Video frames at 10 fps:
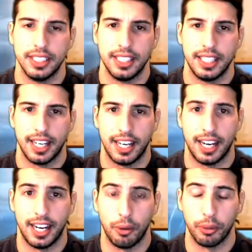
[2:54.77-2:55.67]

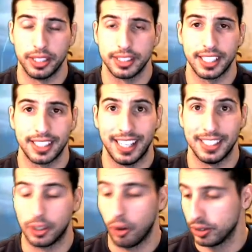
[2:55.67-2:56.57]
Uh, we didn't get any
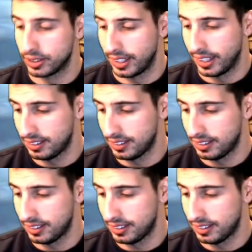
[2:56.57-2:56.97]
goals yet,